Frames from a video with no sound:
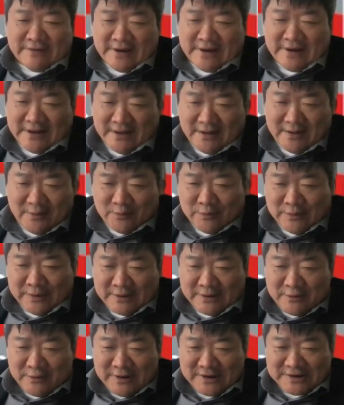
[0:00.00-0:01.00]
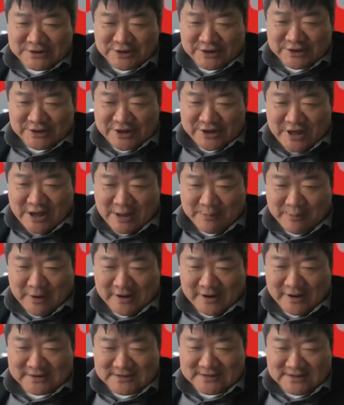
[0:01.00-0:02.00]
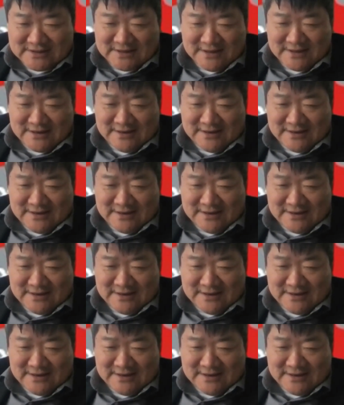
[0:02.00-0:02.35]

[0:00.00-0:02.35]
uh, one question in the chat box.